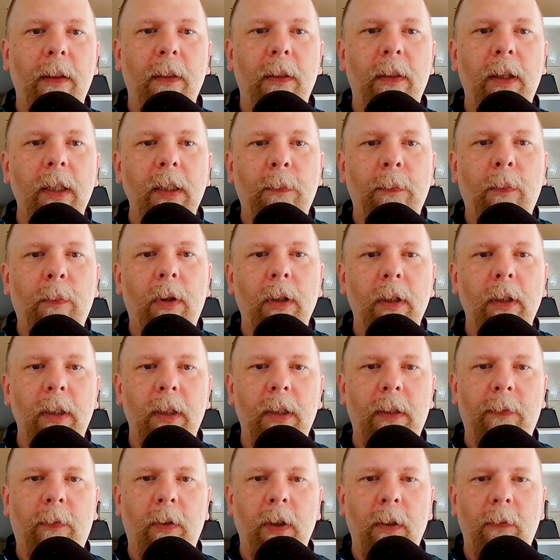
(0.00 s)
this book
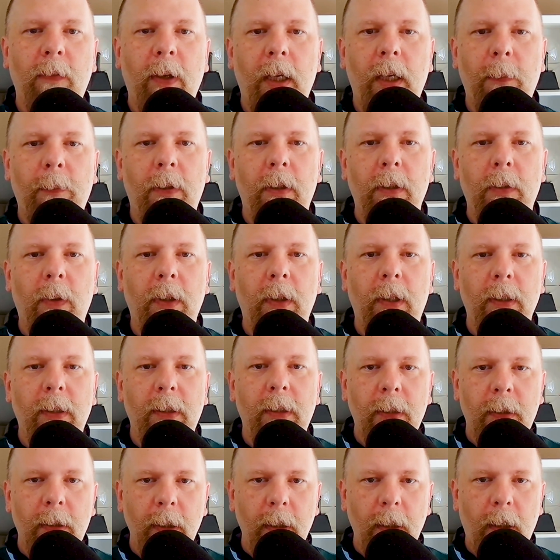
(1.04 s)
is for developers with
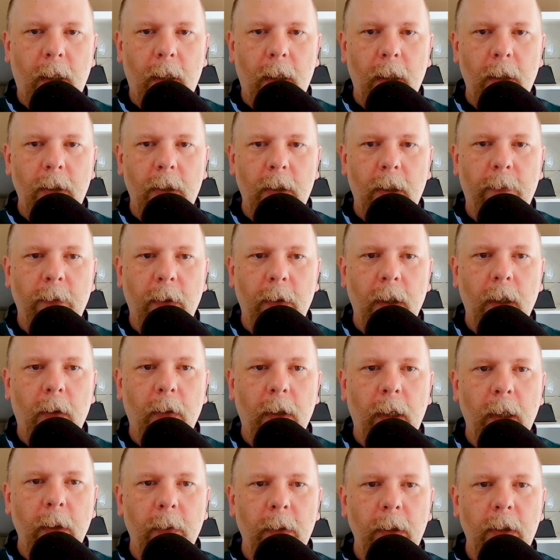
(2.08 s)
existing knowledge of the Go
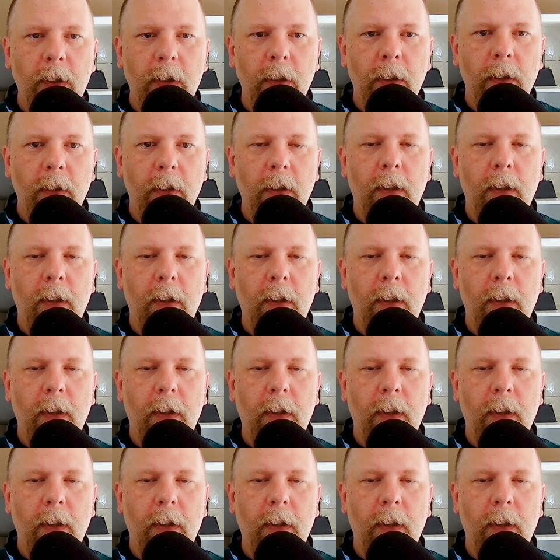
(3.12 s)
language.